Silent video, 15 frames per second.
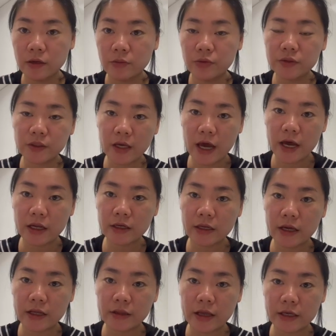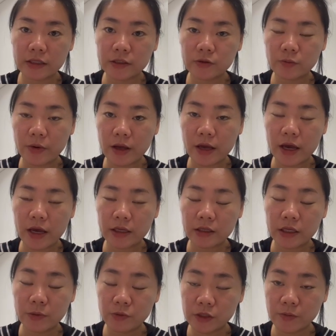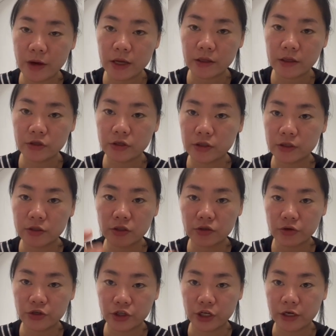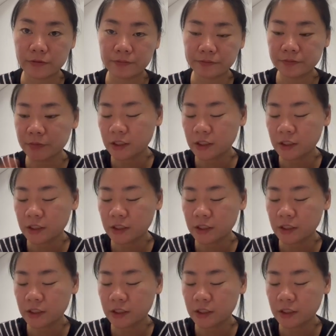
Buscar and in Spanish is searching.